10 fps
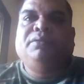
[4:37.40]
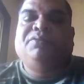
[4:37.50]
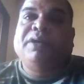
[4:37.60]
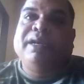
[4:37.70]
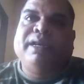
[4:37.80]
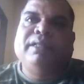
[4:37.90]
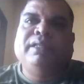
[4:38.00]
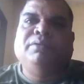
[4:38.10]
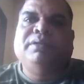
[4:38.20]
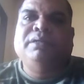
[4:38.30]
forgetting
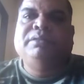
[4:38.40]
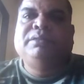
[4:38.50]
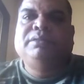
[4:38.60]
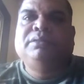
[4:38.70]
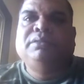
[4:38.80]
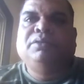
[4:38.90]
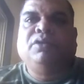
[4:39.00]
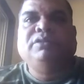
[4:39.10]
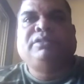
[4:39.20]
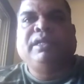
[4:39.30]
their words
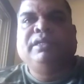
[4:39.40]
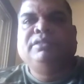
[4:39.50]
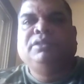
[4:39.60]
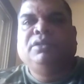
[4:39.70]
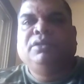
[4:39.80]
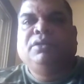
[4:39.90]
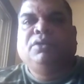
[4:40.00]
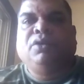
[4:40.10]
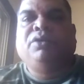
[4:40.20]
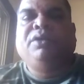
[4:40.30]
on stage
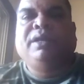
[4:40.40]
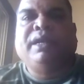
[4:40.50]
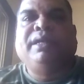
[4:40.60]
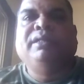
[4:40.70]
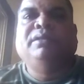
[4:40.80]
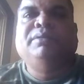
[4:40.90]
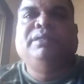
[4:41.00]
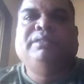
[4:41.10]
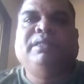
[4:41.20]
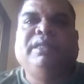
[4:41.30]
or regretting the
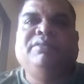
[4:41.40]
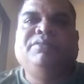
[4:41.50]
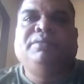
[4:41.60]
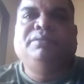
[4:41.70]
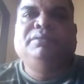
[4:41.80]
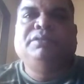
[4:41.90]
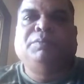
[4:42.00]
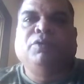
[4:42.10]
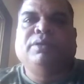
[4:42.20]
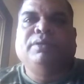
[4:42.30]
words that they've
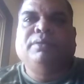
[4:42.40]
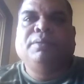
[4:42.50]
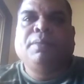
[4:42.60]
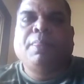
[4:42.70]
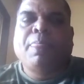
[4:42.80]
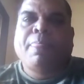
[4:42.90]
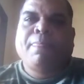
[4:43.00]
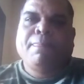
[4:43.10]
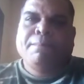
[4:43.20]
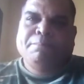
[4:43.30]
spoken.
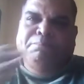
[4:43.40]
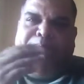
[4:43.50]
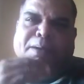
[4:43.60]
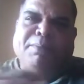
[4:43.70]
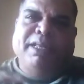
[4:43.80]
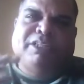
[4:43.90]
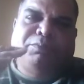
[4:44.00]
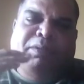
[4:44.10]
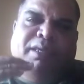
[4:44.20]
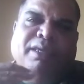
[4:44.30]
Public
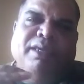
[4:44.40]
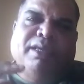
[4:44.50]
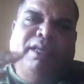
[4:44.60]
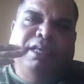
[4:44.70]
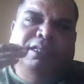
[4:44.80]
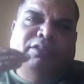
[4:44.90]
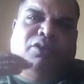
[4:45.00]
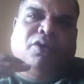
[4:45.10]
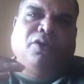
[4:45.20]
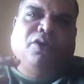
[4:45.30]
speaking is
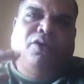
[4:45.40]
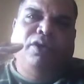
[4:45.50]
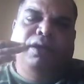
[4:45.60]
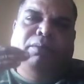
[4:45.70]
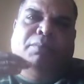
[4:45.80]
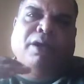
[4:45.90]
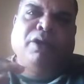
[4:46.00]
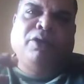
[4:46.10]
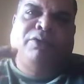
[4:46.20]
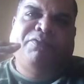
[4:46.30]
all
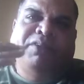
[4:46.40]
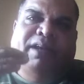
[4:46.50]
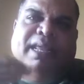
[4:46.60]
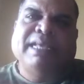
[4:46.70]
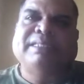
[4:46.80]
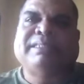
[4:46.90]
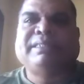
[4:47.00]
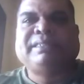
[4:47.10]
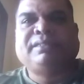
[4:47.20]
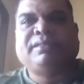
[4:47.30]
about
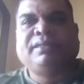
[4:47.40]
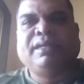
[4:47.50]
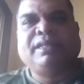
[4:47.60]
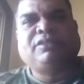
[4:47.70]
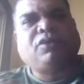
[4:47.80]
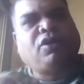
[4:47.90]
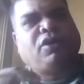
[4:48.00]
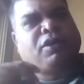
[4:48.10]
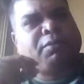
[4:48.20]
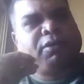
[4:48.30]
finesse. It's
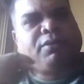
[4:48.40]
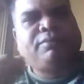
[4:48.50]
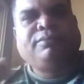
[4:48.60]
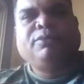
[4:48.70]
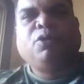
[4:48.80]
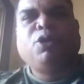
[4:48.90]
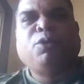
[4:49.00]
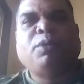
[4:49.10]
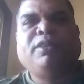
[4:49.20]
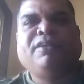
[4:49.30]
all about
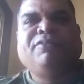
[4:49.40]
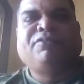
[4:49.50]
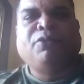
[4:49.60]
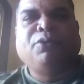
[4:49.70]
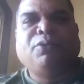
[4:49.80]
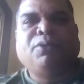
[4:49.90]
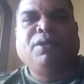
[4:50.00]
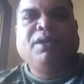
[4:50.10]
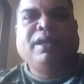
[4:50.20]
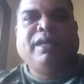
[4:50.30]
going with the flow.
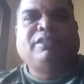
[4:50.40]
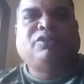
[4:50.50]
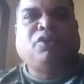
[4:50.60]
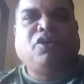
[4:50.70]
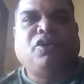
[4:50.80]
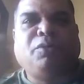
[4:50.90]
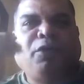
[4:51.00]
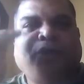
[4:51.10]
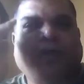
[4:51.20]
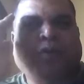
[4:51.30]
It's all
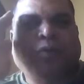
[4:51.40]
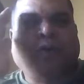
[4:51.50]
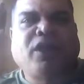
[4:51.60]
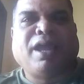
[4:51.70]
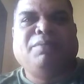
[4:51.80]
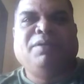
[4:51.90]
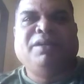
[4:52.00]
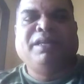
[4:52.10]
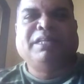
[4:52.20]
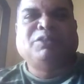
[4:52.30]
about your
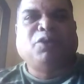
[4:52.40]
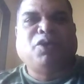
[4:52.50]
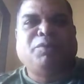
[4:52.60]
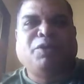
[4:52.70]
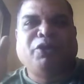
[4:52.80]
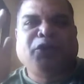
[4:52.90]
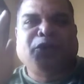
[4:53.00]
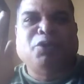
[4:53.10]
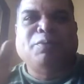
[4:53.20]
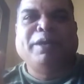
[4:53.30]
vocabulary. It's all about your
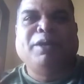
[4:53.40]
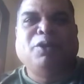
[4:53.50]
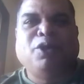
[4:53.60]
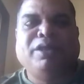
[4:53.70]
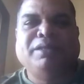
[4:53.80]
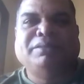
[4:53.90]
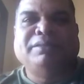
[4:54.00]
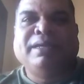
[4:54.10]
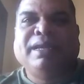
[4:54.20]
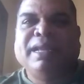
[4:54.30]
domain knowledge.
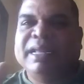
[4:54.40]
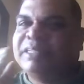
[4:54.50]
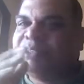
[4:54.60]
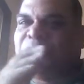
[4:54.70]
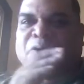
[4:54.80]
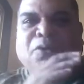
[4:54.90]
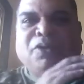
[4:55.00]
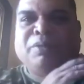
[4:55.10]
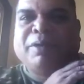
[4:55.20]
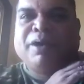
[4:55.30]
It's
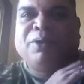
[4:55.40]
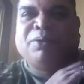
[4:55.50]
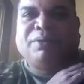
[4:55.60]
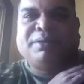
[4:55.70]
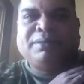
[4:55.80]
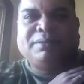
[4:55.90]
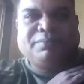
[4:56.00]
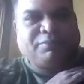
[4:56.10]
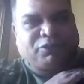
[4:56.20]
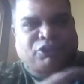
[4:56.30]
all about
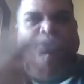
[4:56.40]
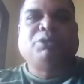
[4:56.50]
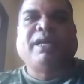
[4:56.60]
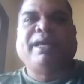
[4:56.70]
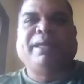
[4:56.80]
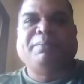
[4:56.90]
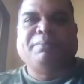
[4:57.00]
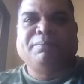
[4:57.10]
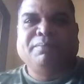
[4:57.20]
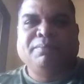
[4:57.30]
showtime.
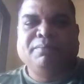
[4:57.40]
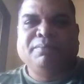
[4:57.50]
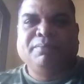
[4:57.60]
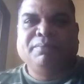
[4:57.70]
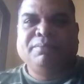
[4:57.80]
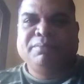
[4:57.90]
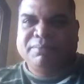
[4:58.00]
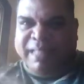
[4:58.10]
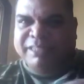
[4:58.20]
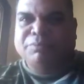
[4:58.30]

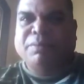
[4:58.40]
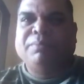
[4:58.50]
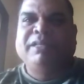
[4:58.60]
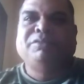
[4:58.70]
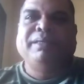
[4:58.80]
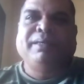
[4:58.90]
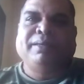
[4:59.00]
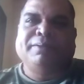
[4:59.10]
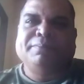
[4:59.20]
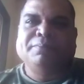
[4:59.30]
That's public
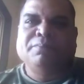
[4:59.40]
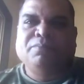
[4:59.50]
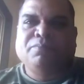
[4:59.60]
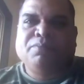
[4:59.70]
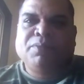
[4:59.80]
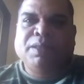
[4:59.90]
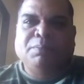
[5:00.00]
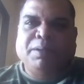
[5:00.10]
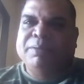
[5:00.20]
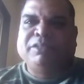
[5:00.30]
speaking.
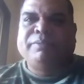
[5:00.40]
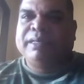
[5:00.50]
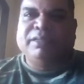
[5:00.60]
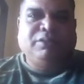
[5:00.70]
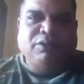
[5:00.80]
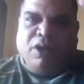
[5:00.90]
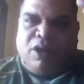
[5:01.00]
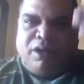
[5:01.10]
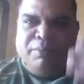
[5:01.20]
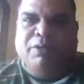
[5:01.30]
Public speaking is
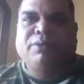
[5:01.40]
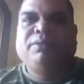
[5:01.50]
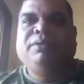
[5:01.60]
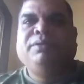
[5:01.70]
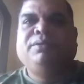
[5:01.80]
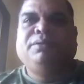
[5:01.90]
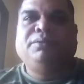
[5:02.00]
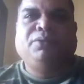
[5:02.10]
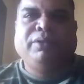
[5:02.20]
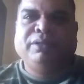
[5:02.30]
not about,
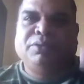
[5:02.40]
going